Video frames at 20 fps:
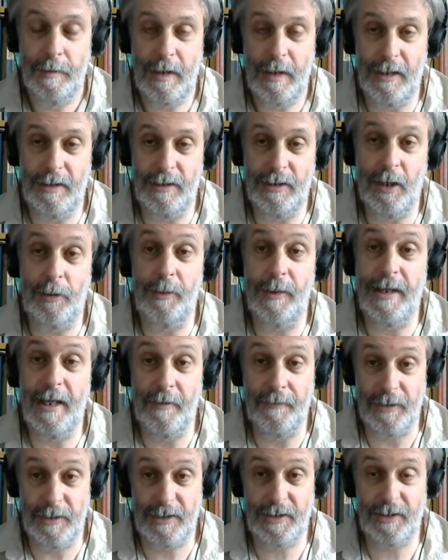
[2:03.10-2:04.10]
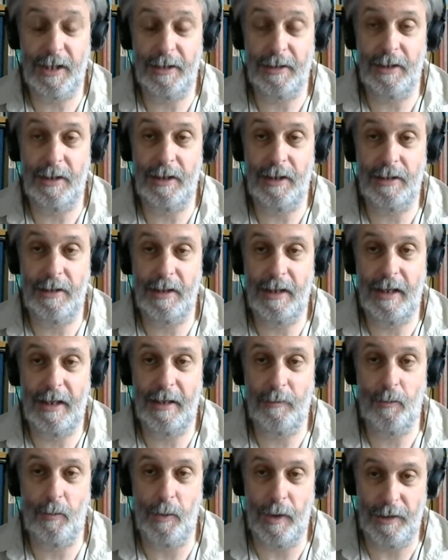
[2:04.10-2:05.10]
is only ever studied
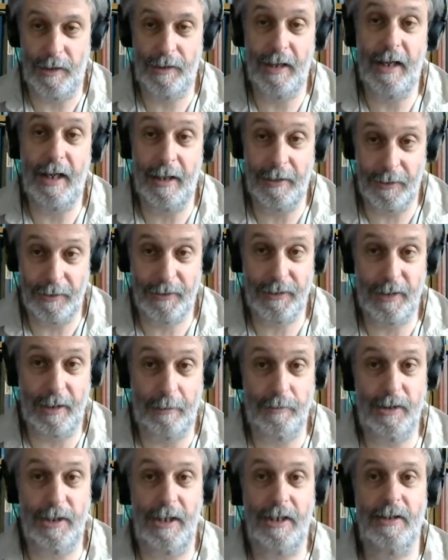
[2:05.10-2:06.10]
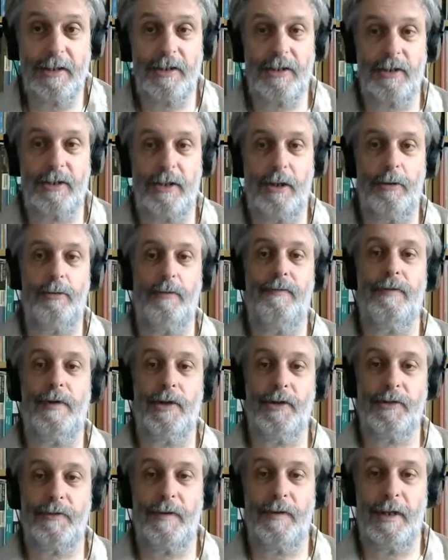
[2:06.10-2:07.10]
with other subjects. So
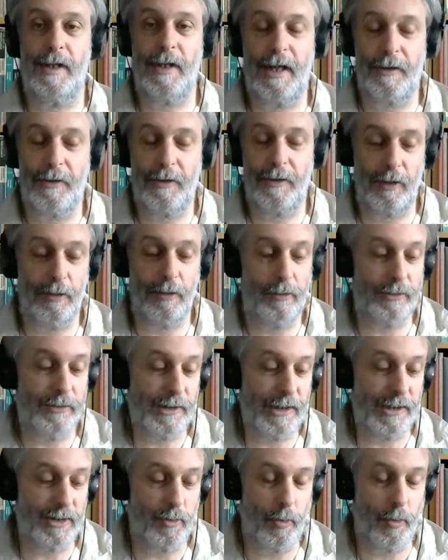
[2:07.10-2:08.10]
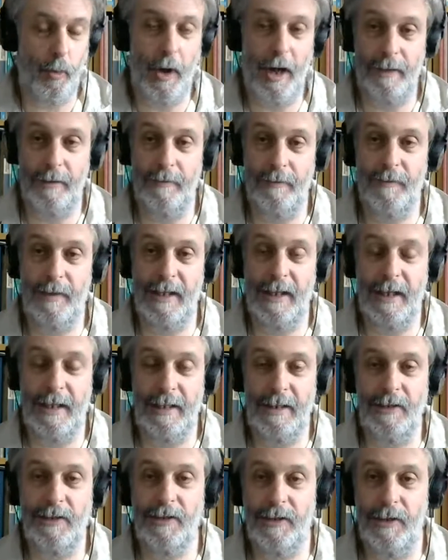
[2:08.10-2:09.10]
philosophy and theology is one of the
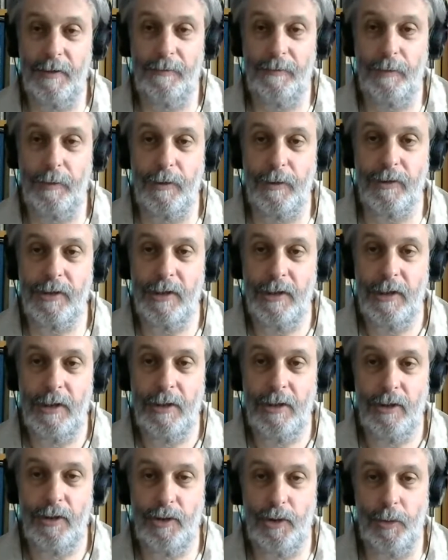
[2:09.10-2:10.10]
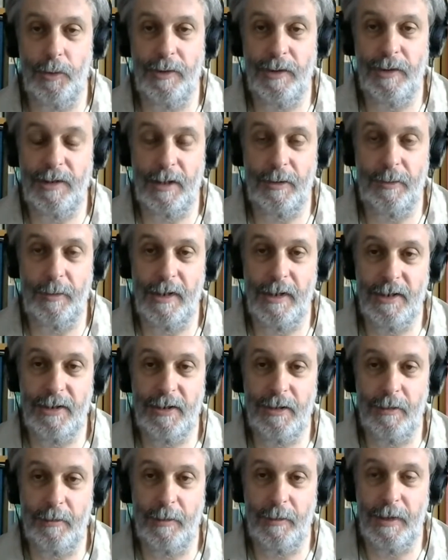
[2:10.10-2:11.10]
8 different joint
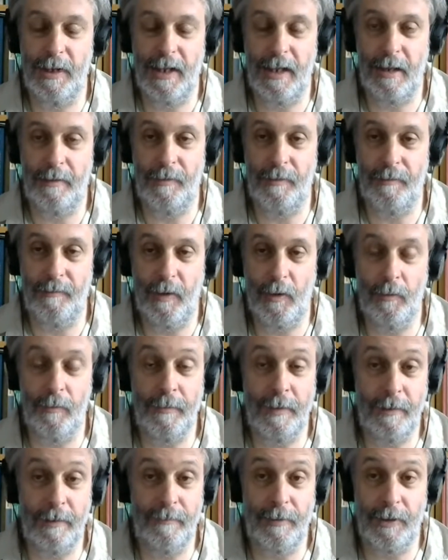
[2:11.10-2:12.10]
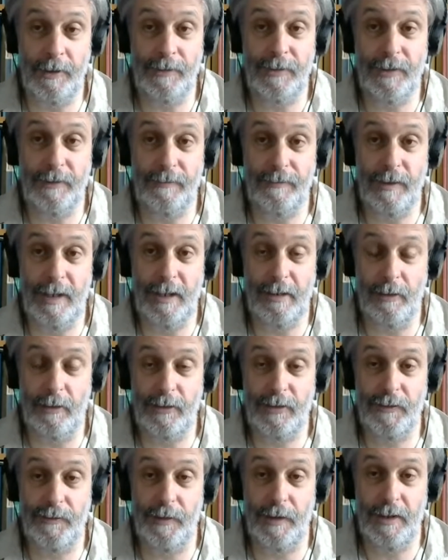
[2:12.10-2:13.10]
degrees that we have involving philosophy in
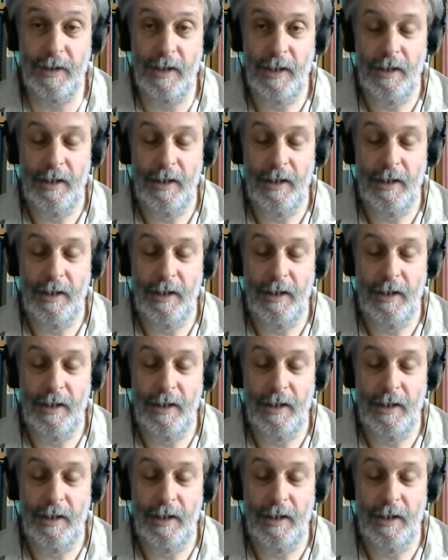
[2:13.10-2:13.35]
Oxford.